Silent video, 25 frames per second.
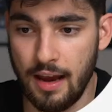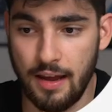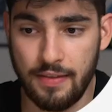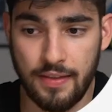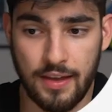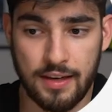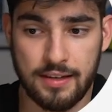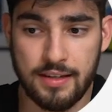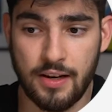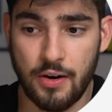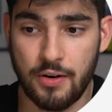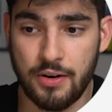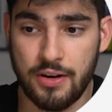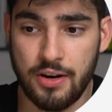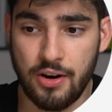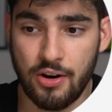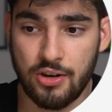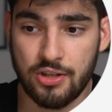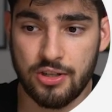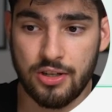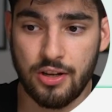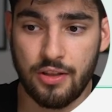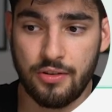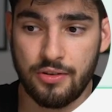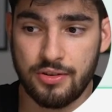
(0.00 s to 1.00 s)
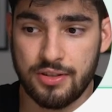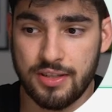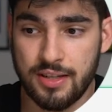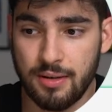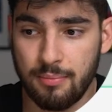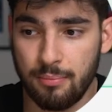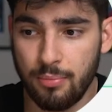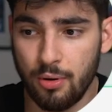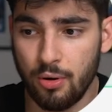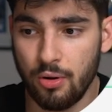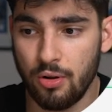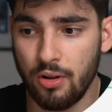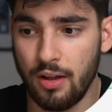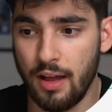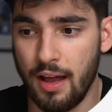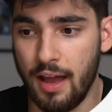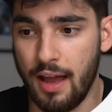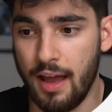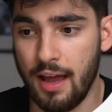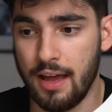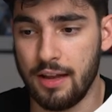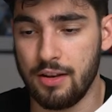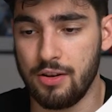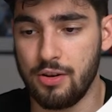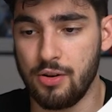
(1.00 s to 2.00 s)
And then down here is another symbol,
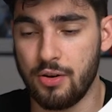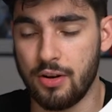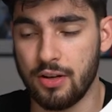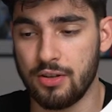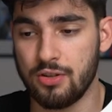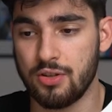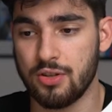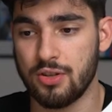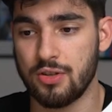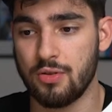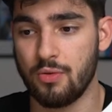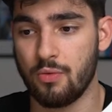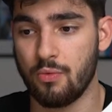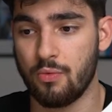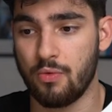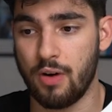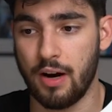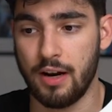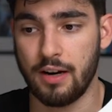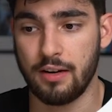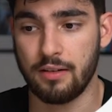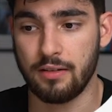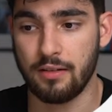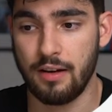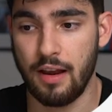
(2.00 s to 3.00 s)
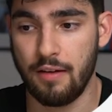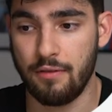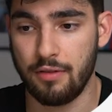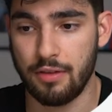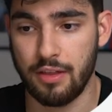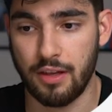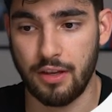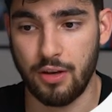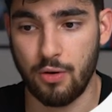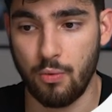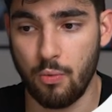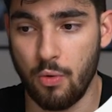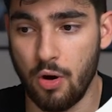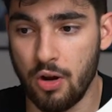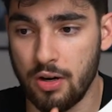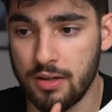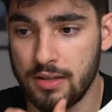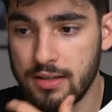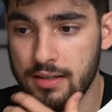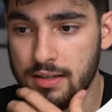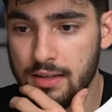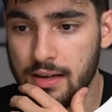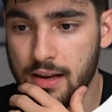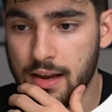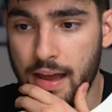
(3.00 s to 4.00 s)
and you can just write everything you
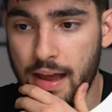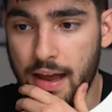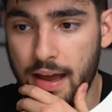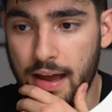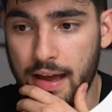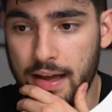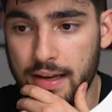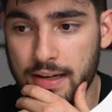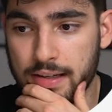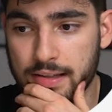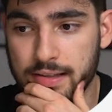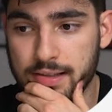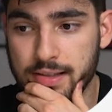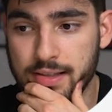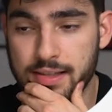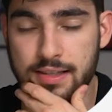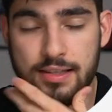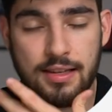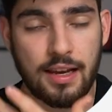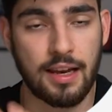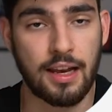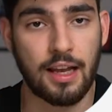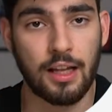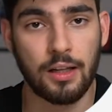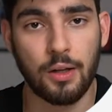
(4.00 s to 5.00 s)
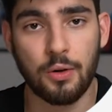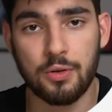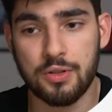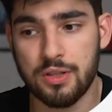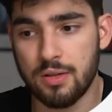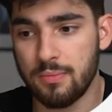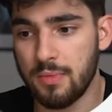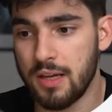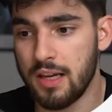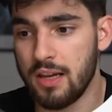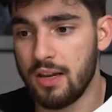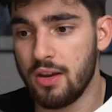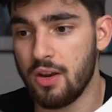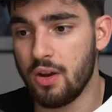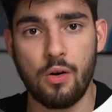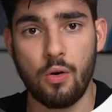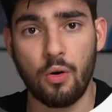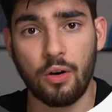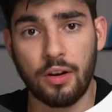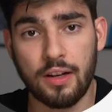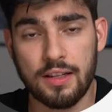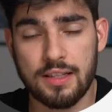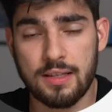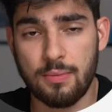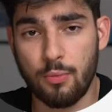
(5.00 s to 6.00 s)
want and say hello to me,
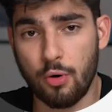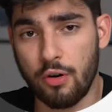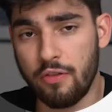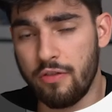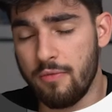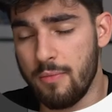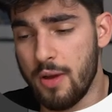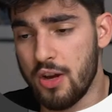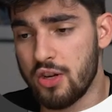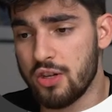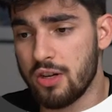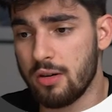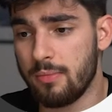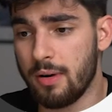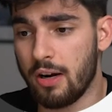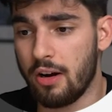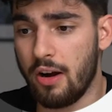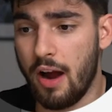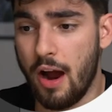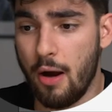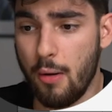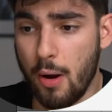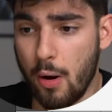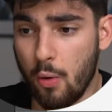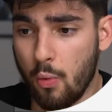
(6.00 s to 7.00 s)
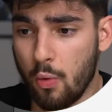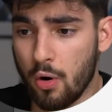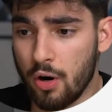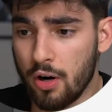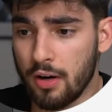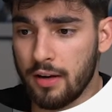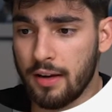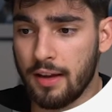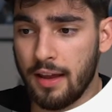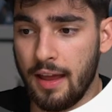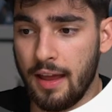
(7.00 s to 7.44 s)
or get some more information about how I work